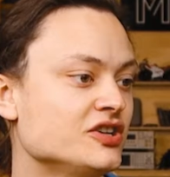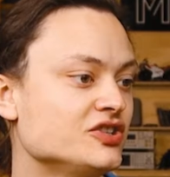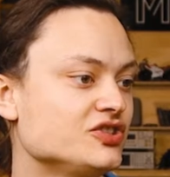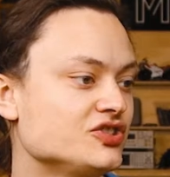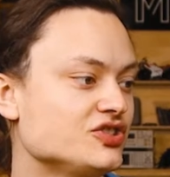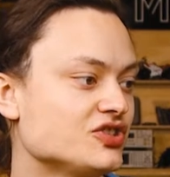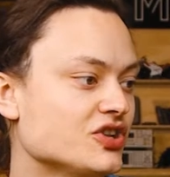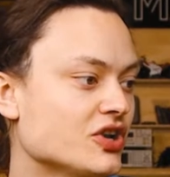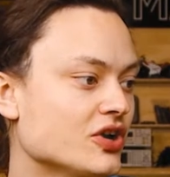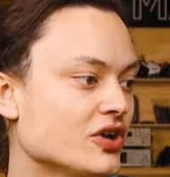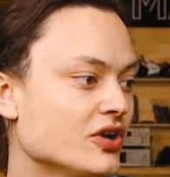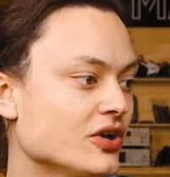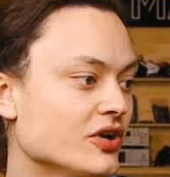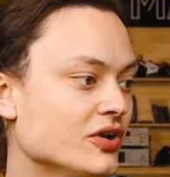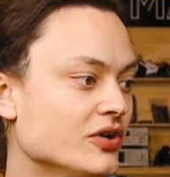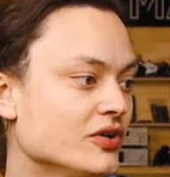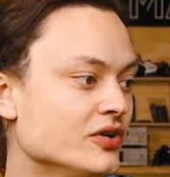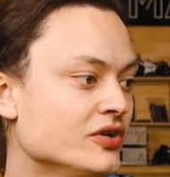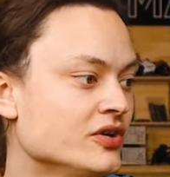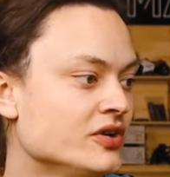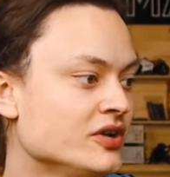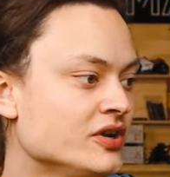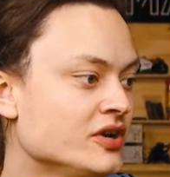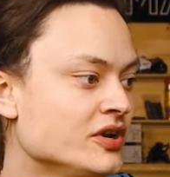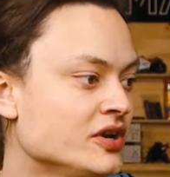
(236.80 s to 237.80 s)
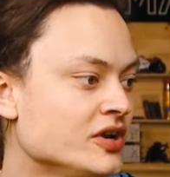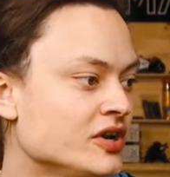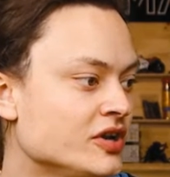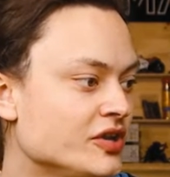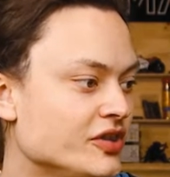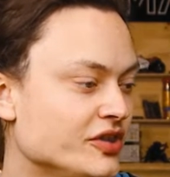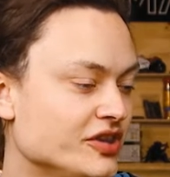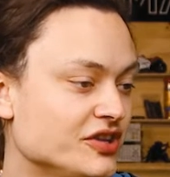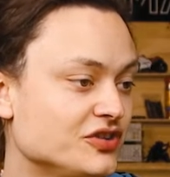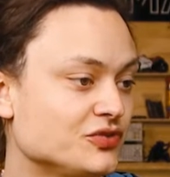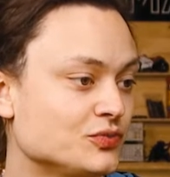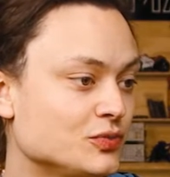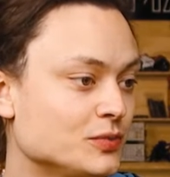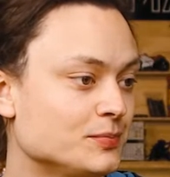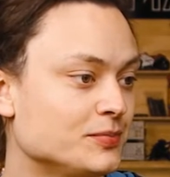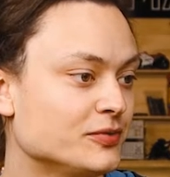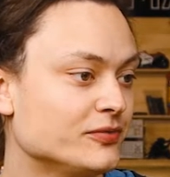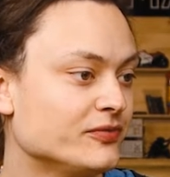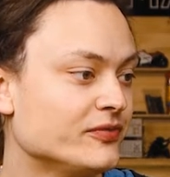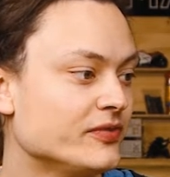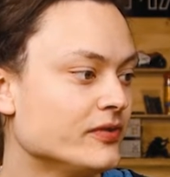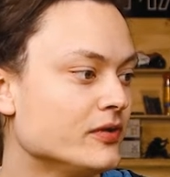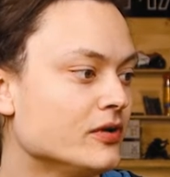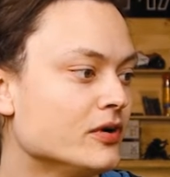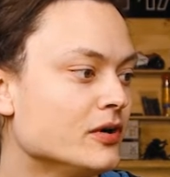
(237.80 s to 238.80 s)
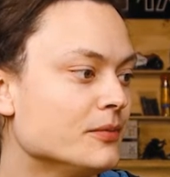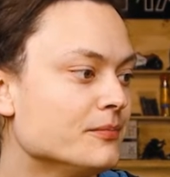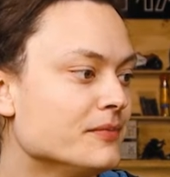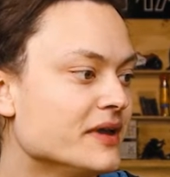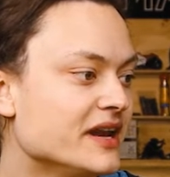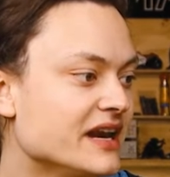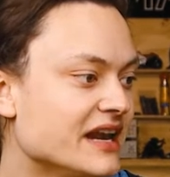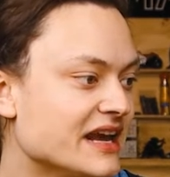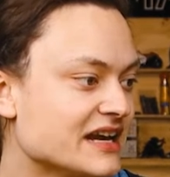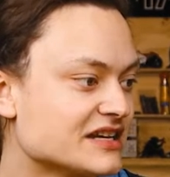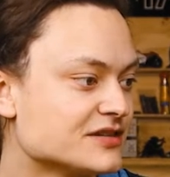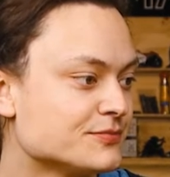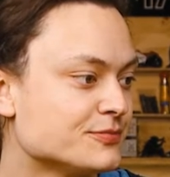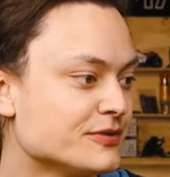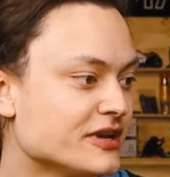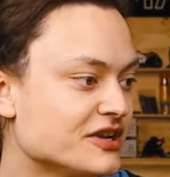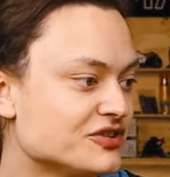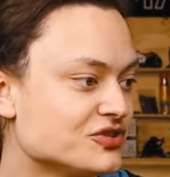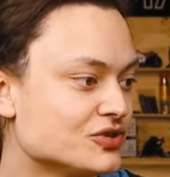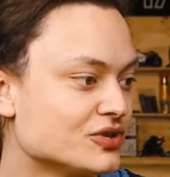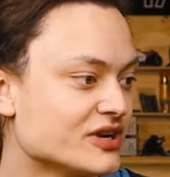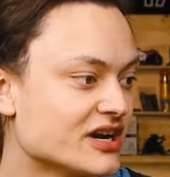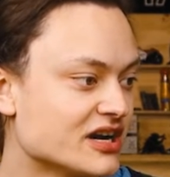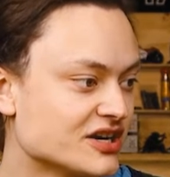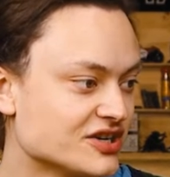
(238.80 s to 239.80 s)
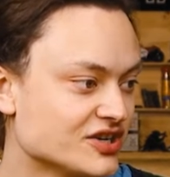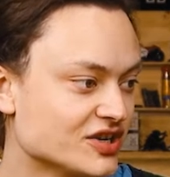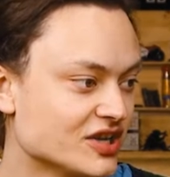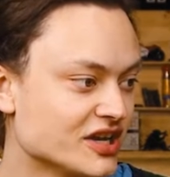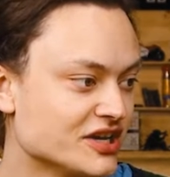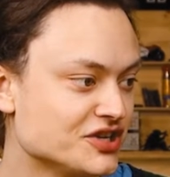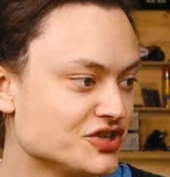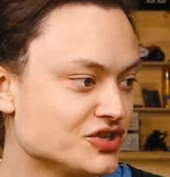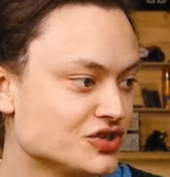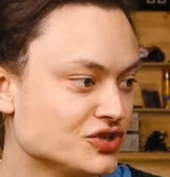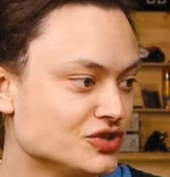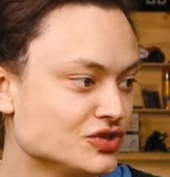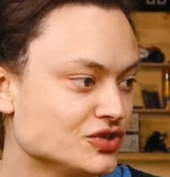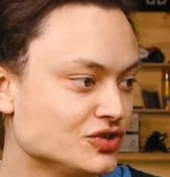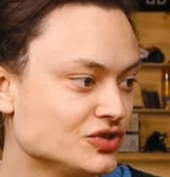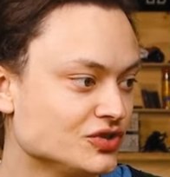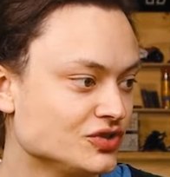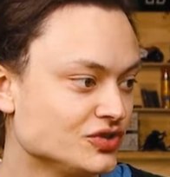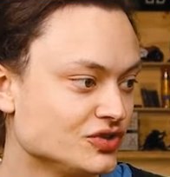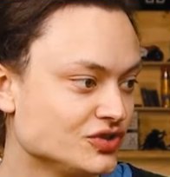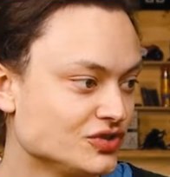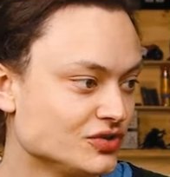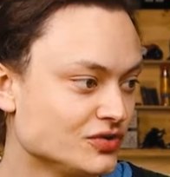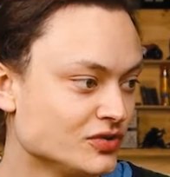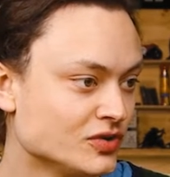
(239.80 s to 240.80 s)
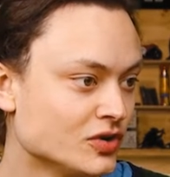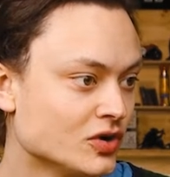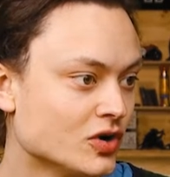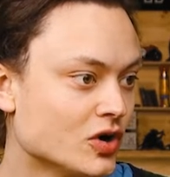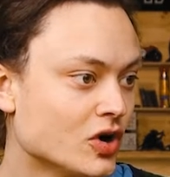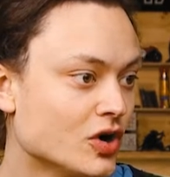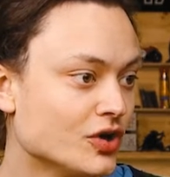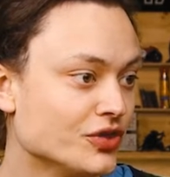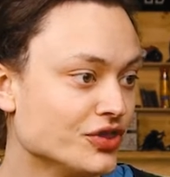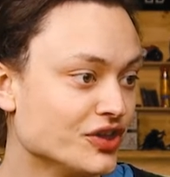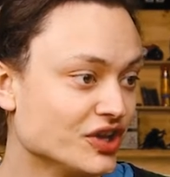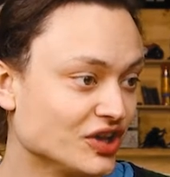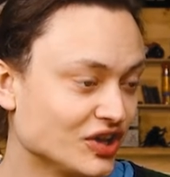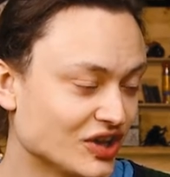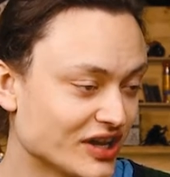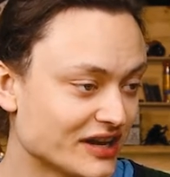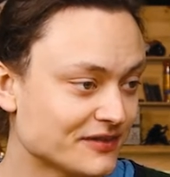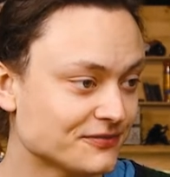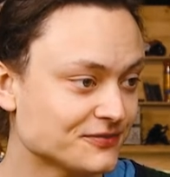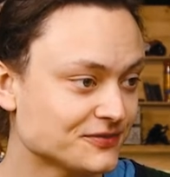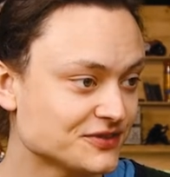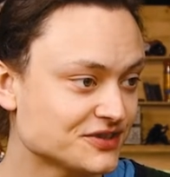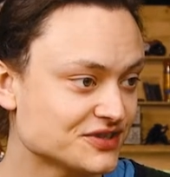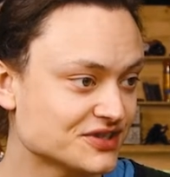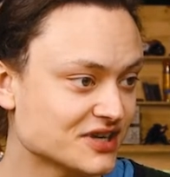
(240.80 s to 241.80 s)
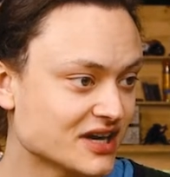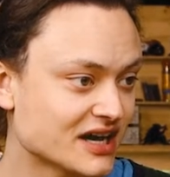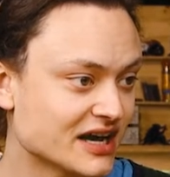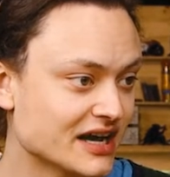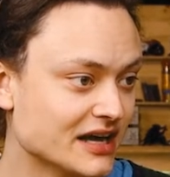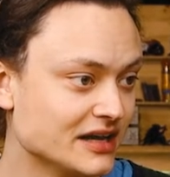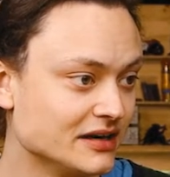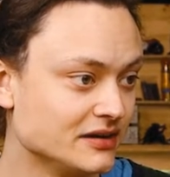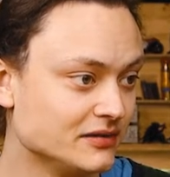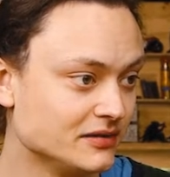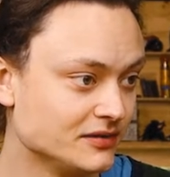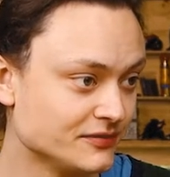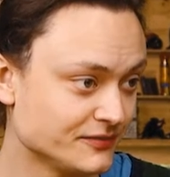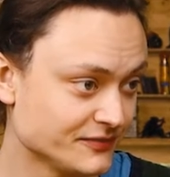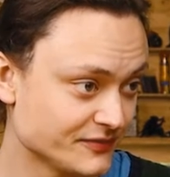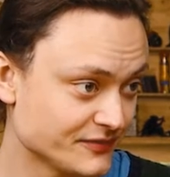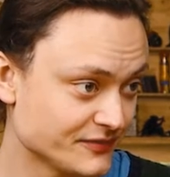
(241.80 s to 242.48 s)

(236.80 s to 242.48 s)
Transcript: So this will perform an exponential calculation on the left side